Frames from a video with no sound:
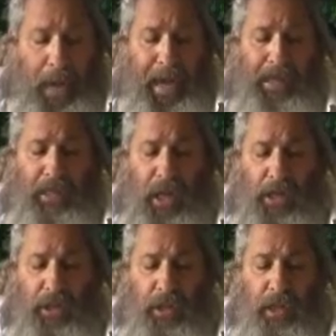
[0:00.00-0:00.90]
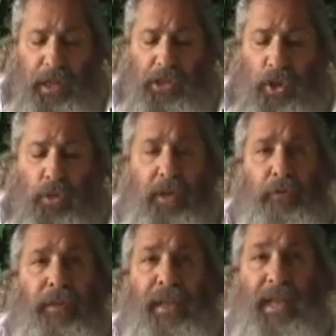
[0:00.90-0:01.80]
As such, he is no
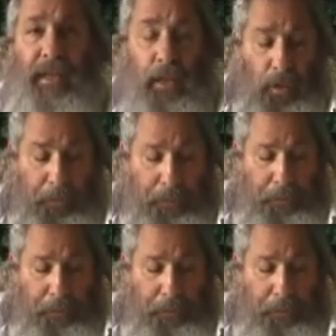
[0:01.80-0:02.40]
different than Hitler.